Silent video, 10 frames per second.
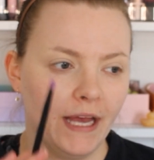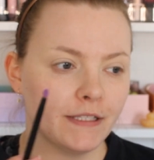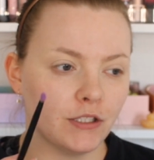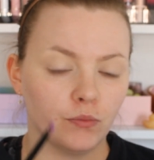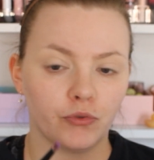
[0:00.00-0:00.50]

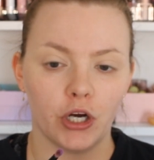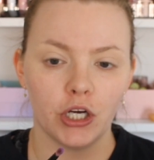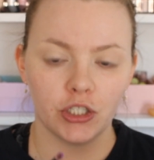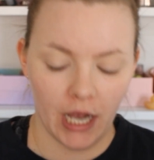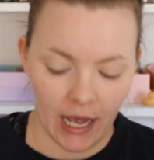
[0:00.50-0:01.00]
pencil
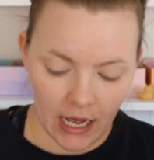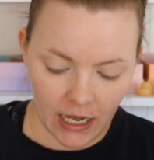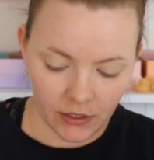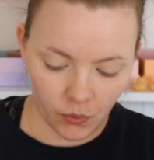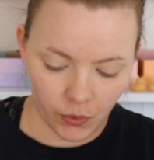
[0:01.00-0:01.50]
brush
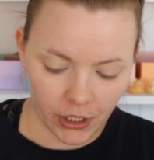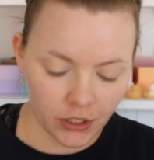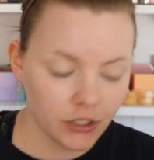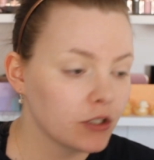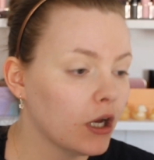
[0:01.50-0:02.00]
and we're going
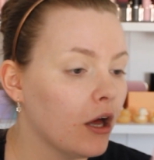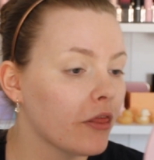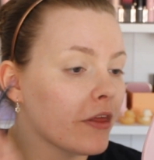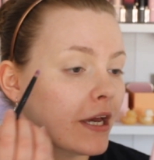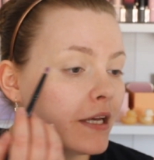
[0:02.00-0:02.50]
to
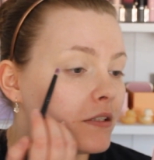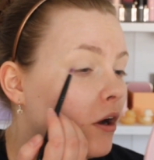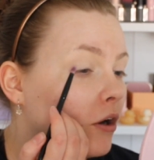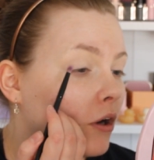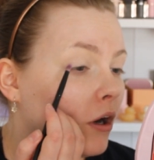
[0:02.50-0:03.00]
start this
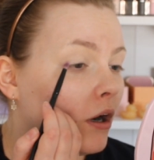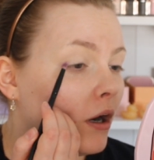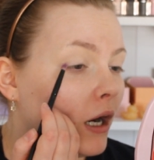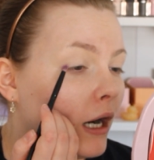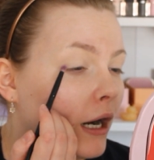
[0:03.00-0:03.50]
on
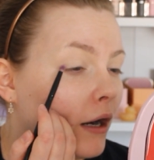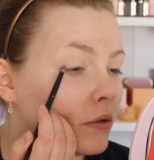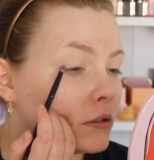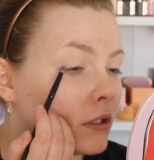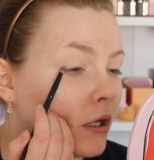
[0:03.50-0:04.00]
our
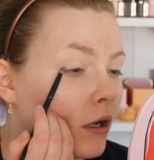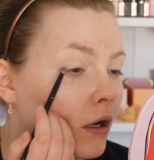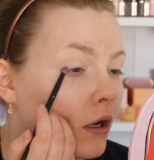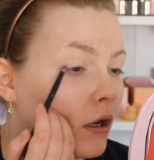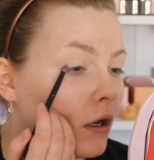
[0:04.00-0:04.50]

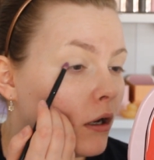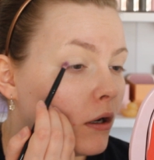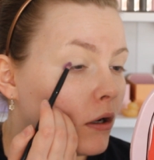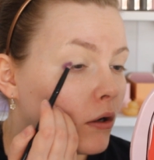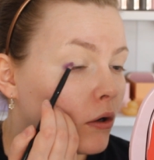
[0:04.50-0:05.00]
outer
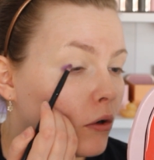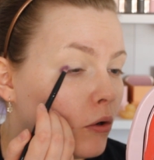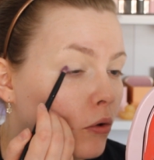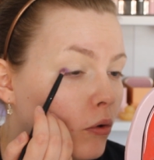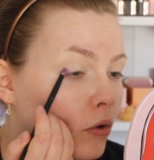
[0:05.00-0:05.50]

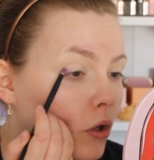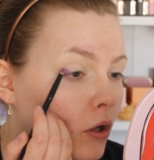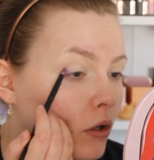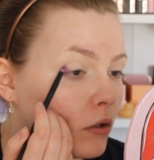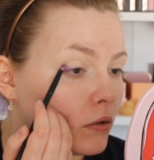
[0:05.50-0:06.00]

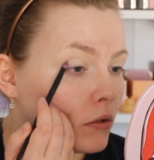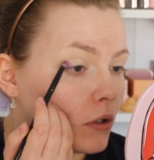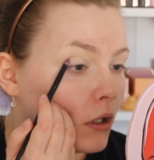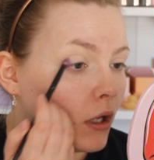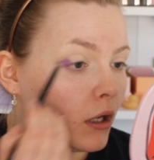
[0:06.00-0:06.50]
corner.
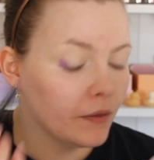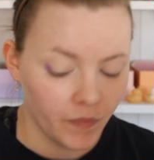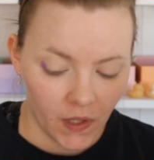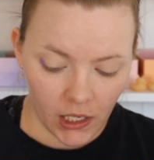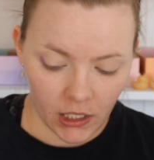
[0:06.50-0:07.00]

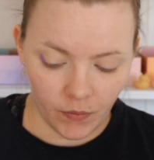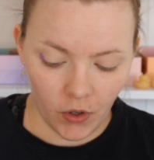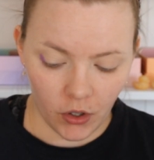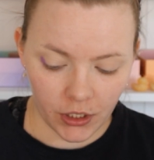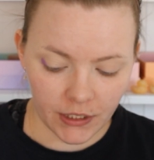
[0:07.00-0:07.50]
And I'm
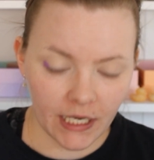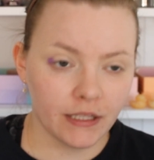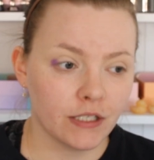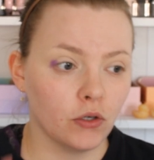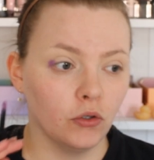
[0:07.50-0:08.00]
not going to take
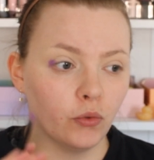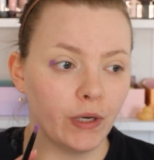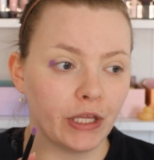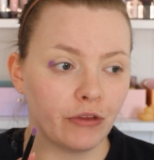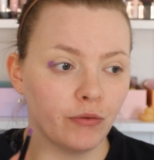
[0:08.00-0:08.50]
this all the
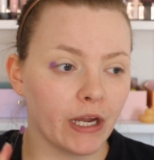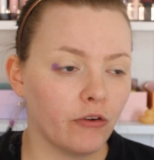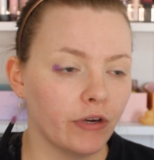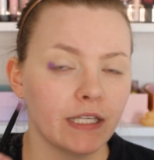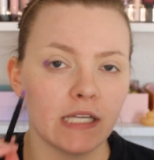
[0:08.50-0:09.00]
way through my
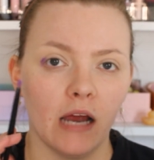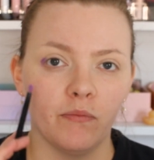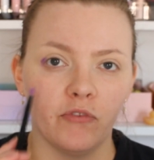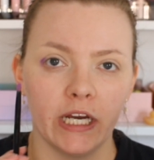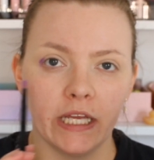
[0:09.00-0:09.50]
crease.
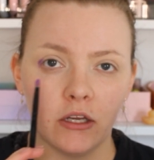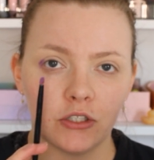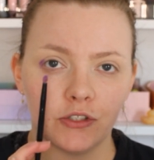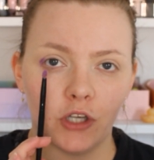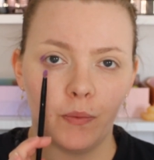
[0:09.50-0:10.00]
I'm really going to
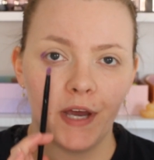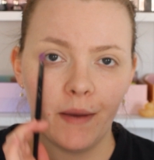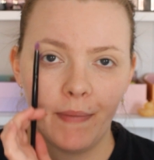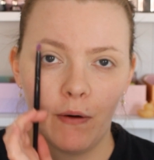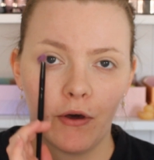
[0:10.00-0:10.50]
stop it
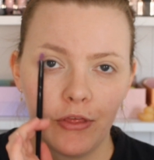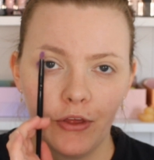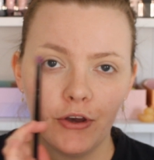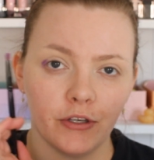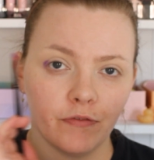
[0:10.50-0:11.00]
about
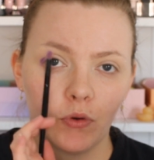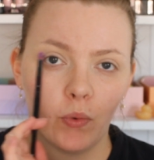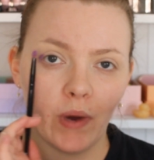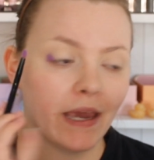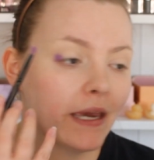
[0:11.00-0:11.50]
1/3 of the
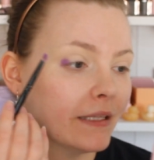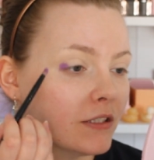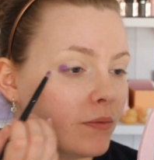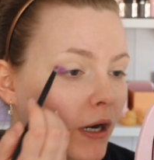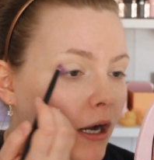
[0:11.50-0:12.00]
way
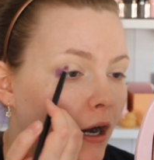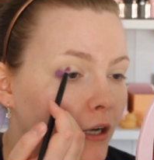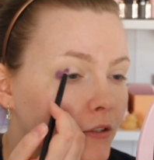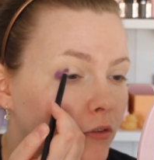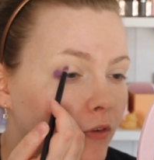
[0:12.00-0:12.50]
into my eye.
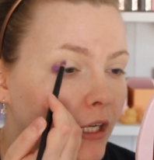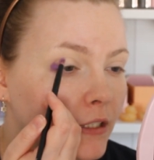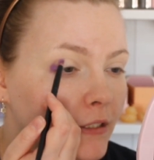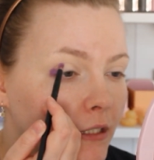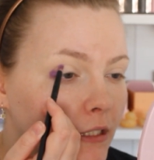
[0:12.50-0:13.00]
So
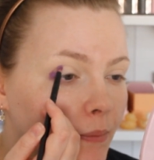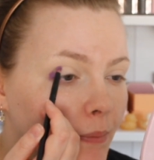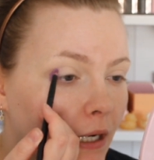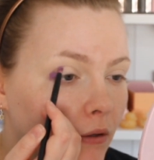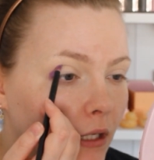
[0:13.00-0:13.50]
realistically
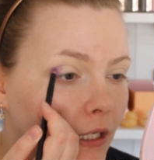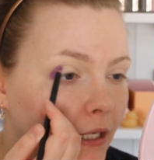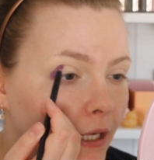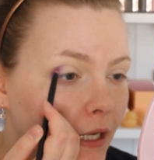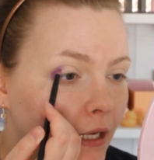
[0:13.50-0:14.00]
about like
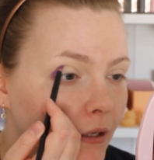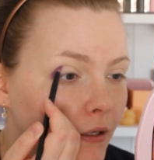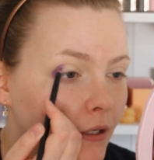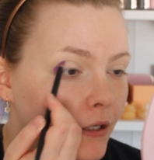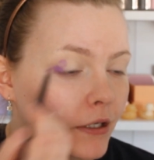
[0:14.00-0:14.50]
here
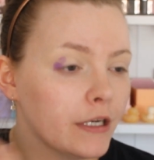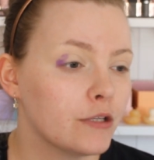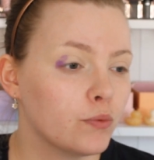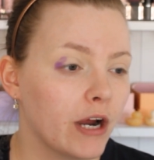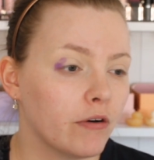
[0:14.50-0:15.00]

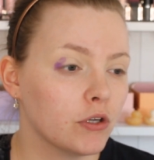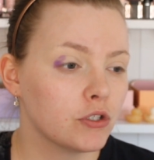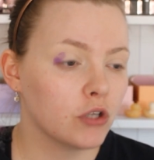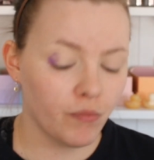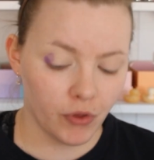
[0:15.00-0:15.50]
is where I'll
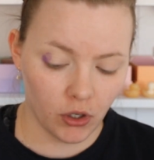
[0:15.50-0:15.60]
stop the